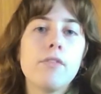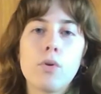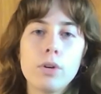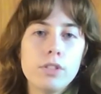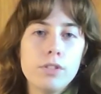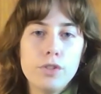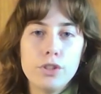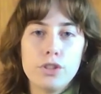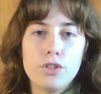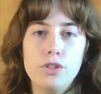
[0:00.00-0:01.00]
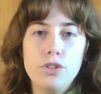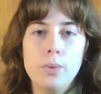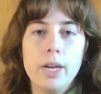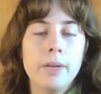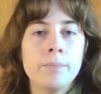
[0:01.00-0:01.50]
Of course, if you're just
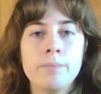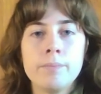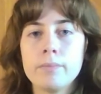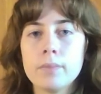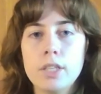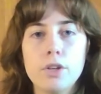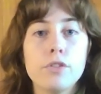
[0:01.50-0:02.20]
doing, you know,